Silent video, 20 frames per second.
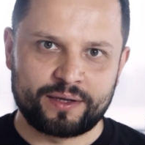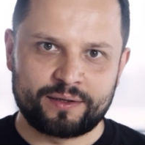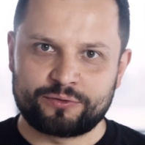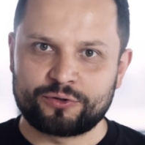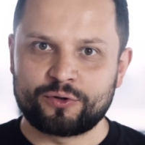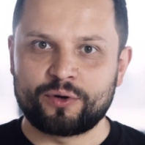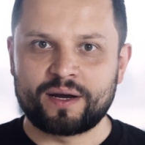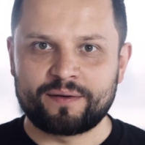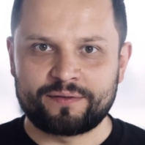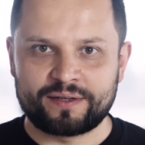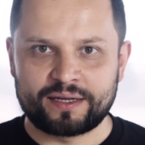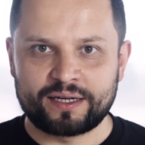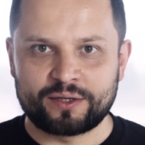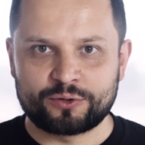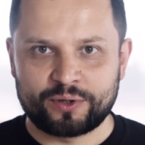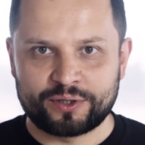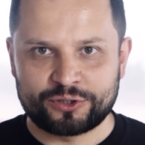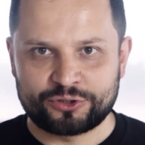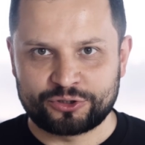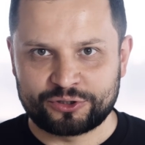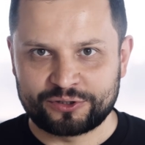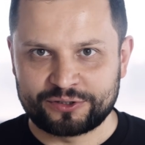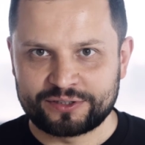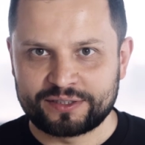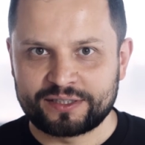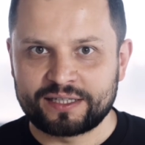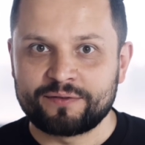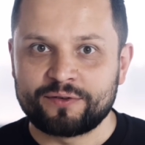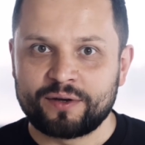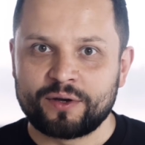If you have any questions,
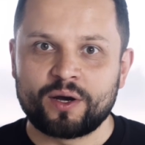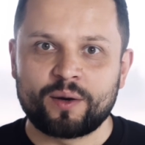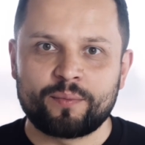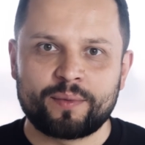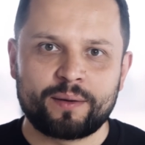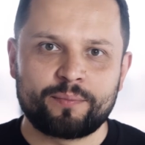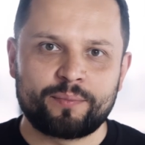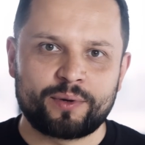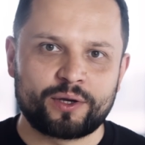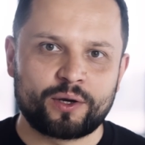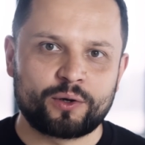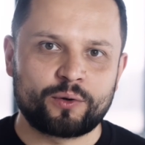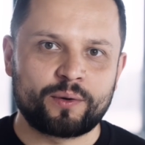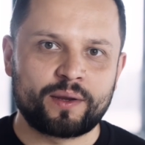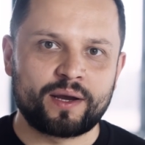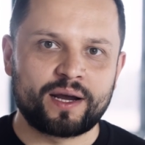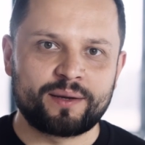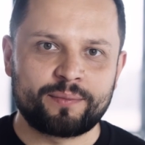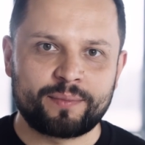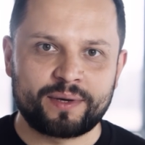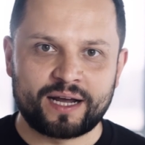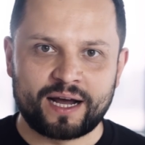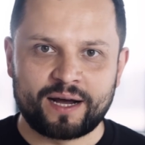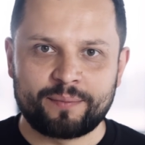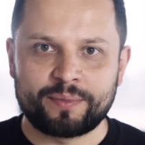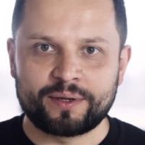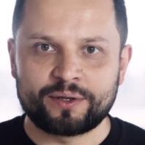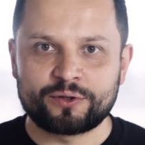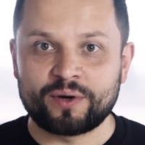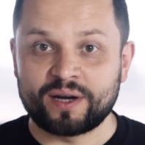leave a comment below. I'd be
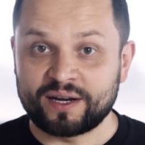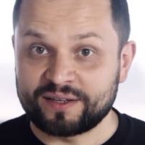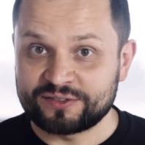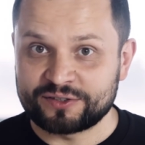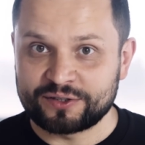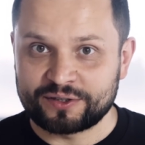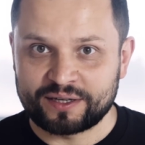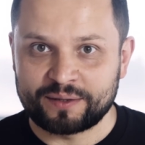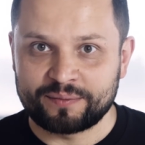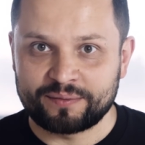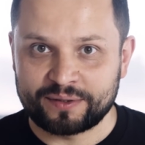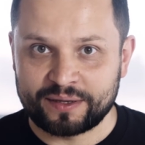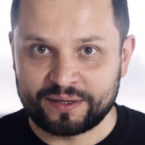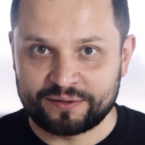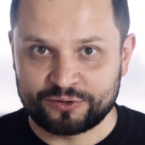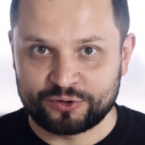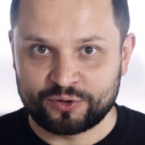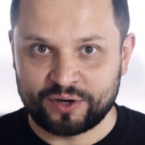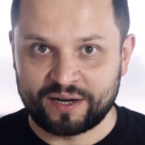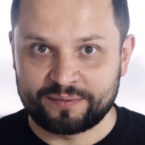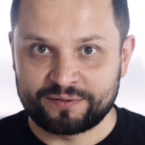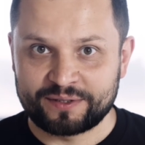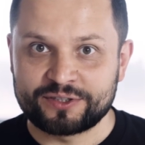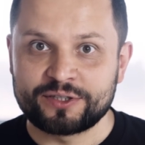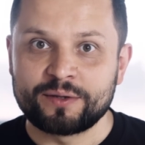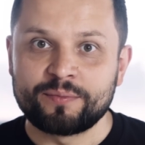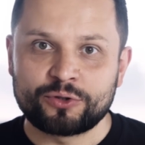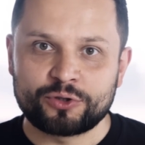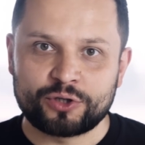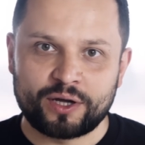happy to answer them. If you haven't
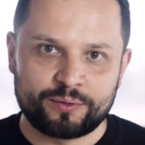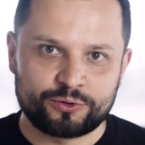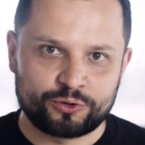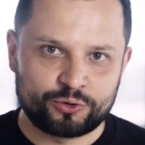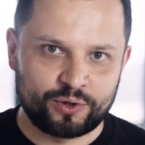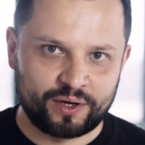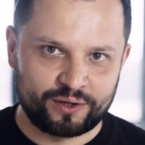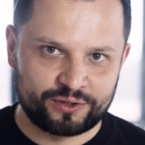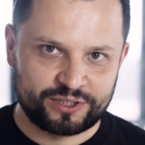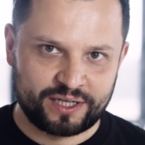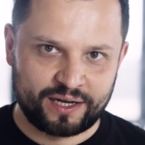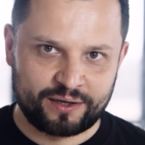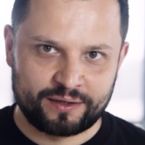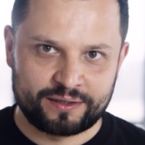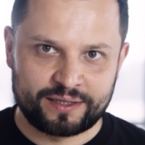subscribed to our channel